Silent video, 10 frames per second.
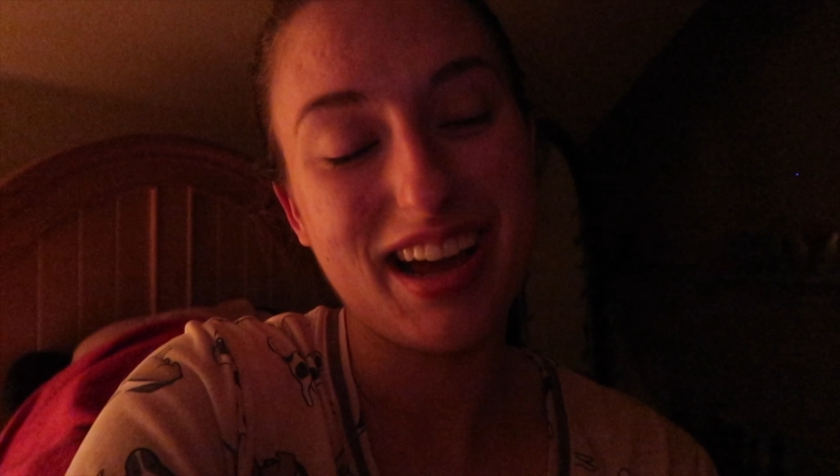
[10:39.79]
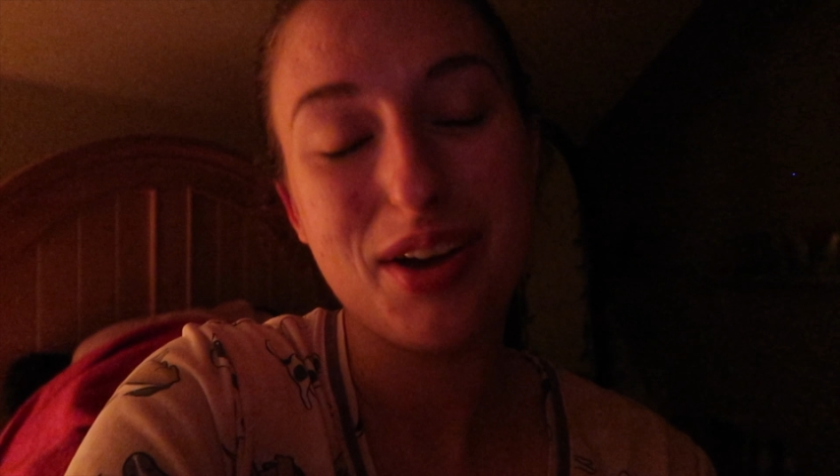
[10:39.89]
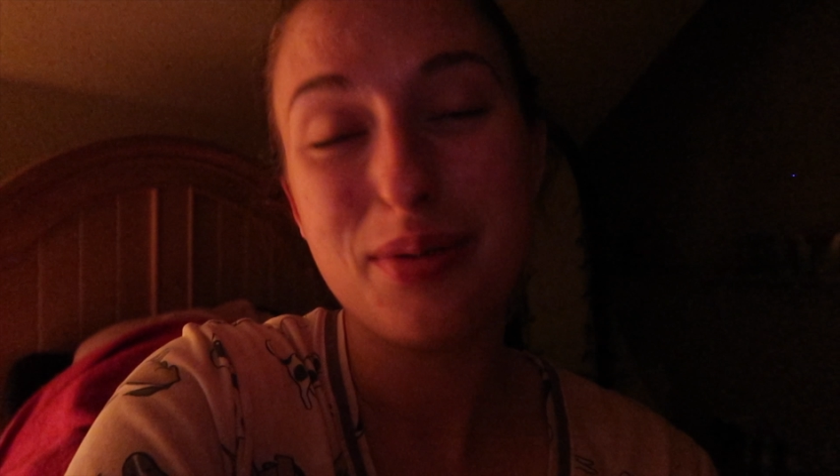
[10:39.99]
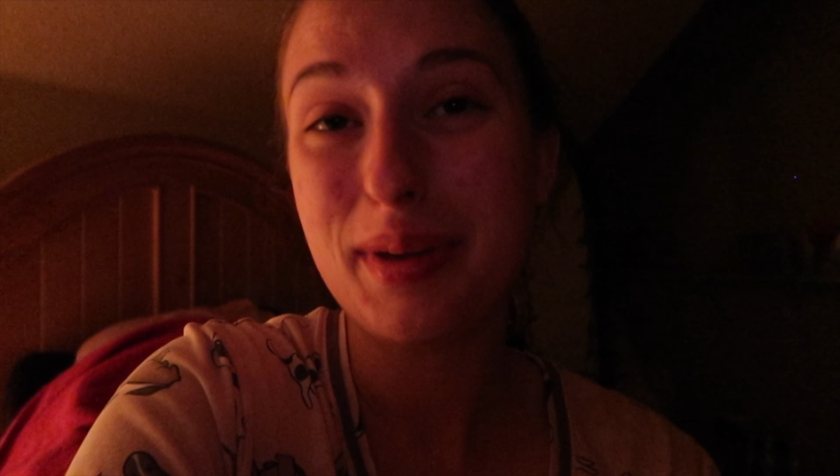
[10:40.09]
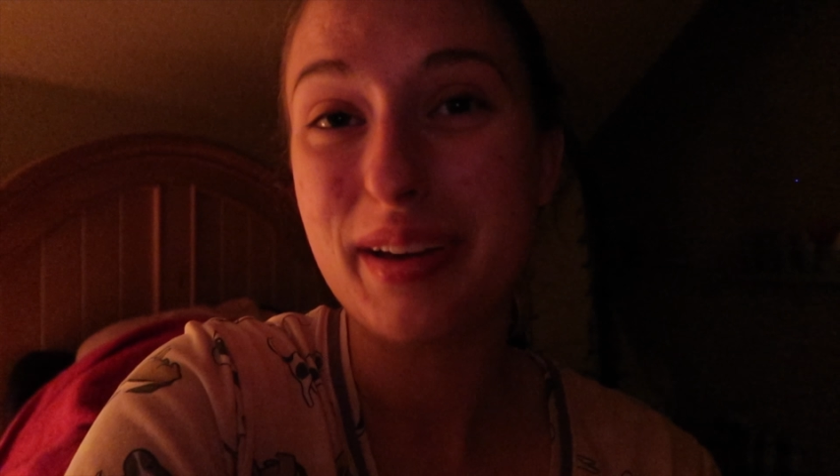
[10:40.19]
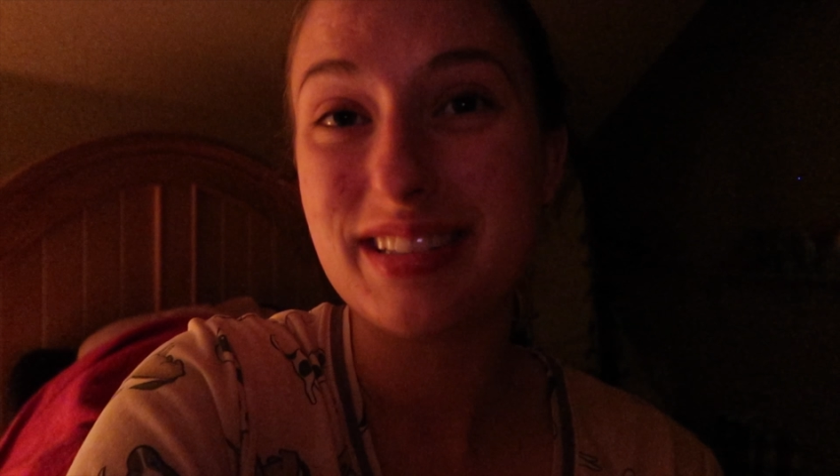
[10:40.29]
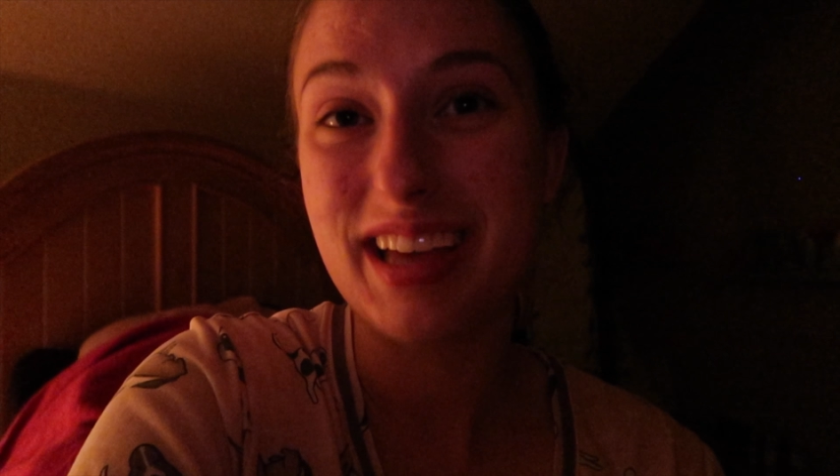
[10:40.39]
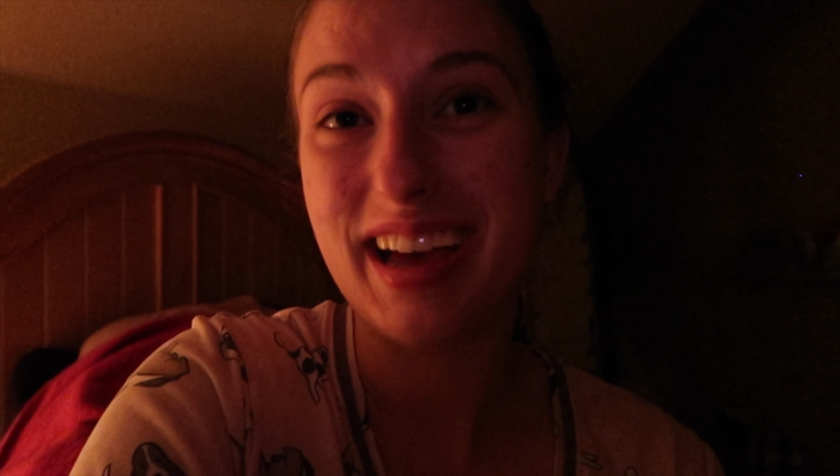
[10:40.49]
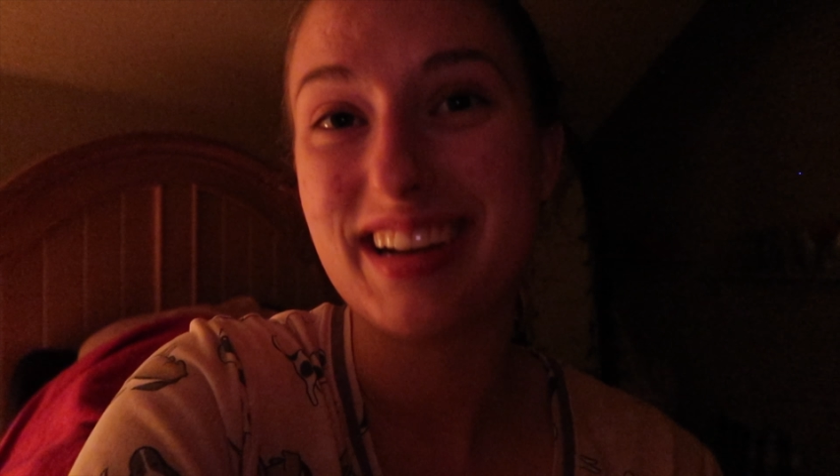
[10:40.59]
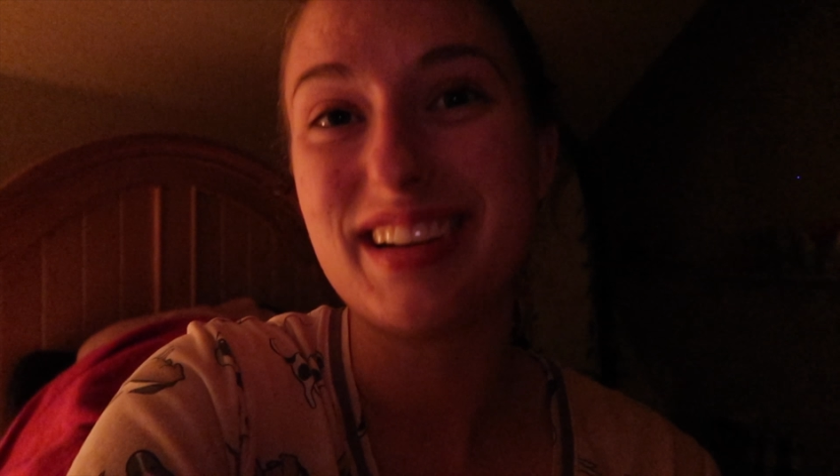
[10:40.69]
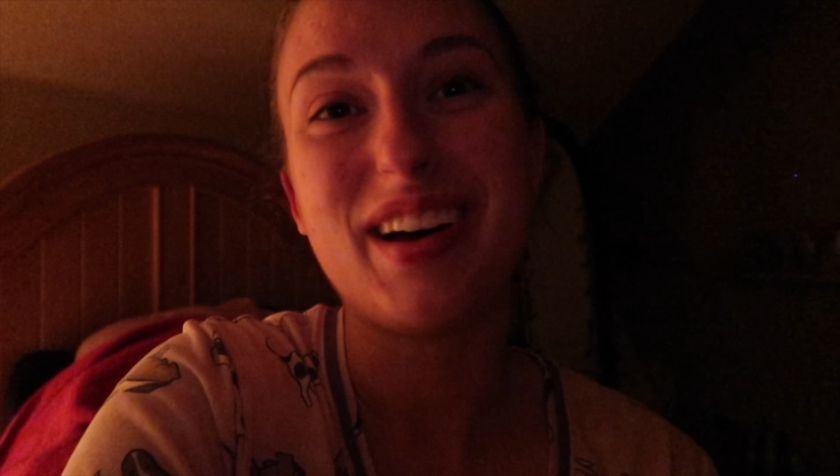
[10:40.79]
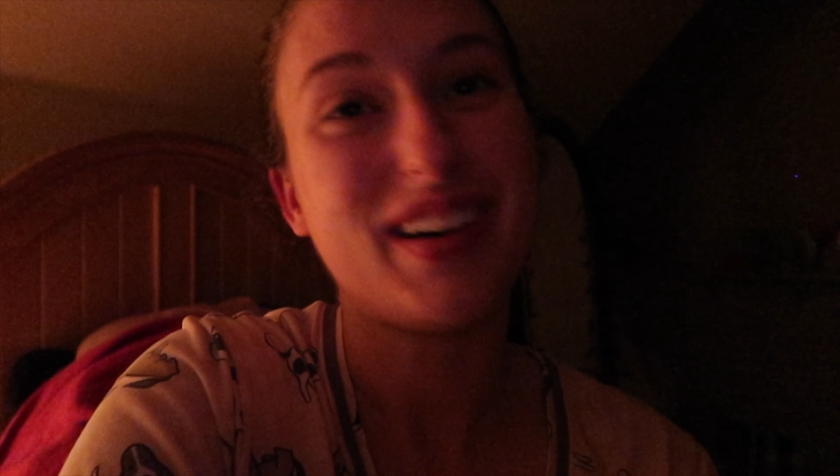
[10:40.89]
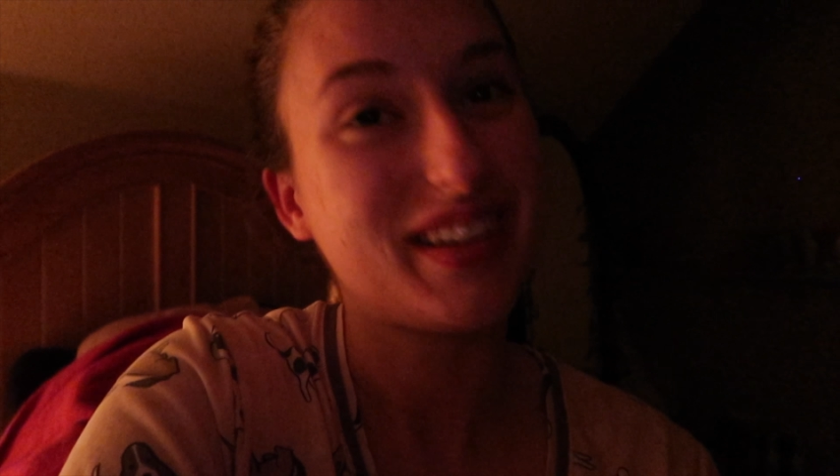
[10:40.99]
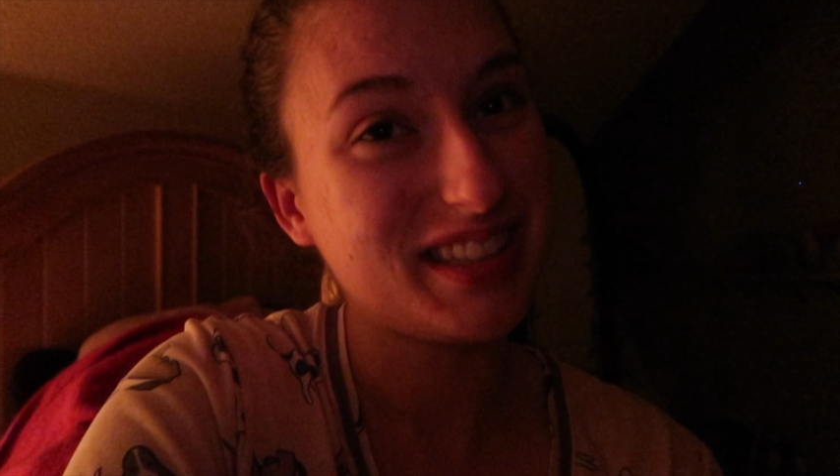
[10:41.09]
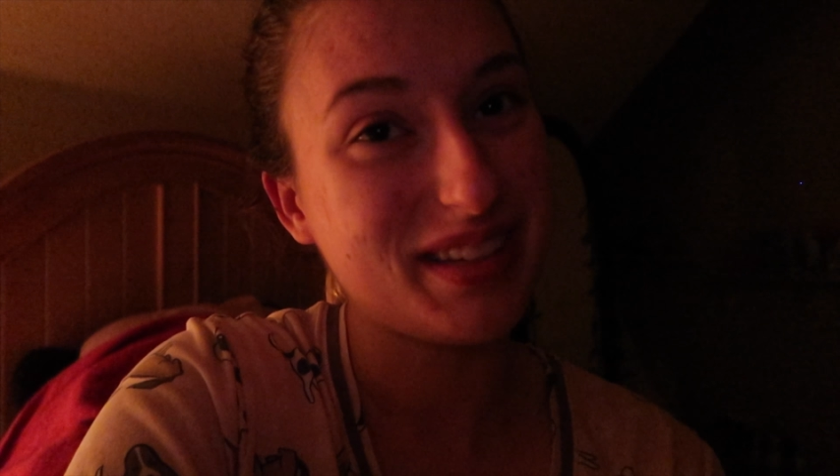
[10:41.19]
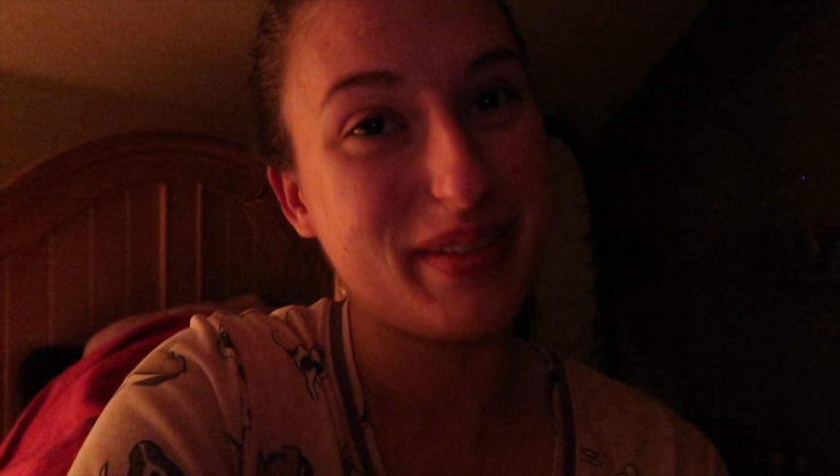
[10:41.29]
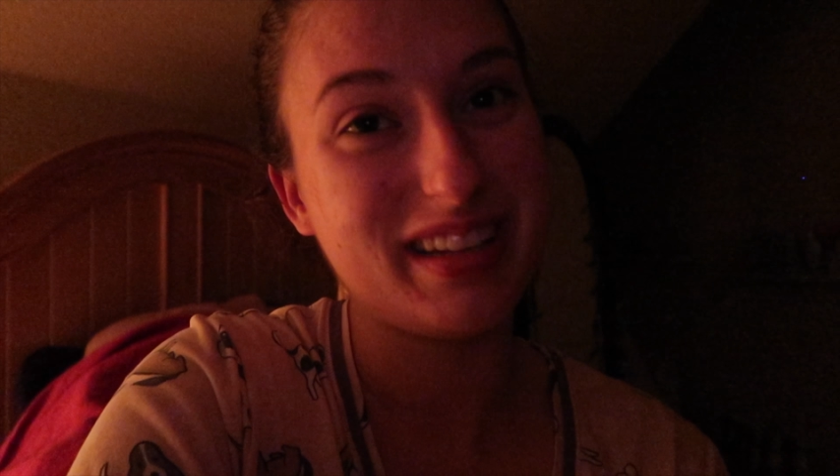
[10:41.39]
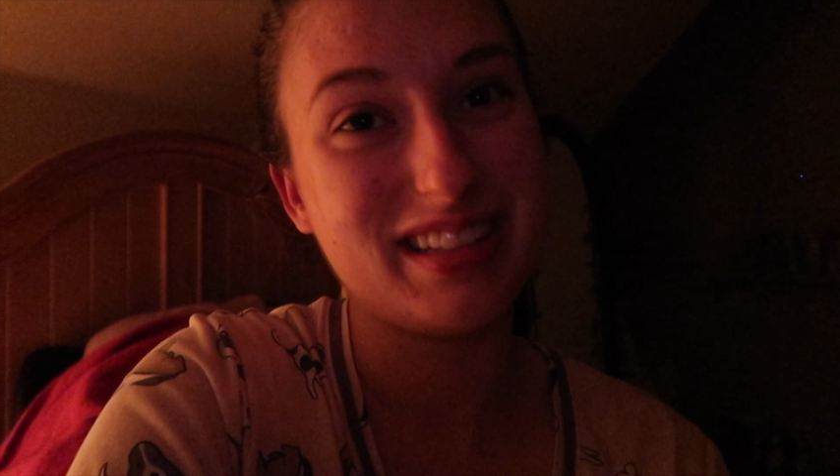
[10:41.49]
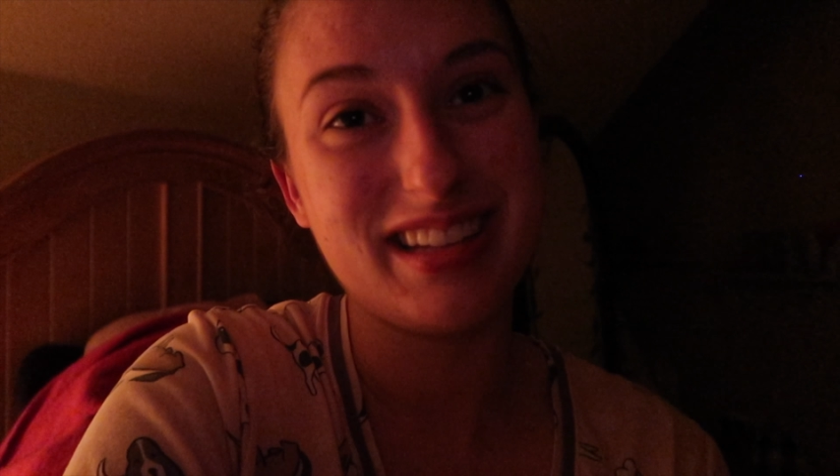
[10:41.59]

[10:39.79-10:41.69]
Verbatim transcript: I hope you guys had an awesome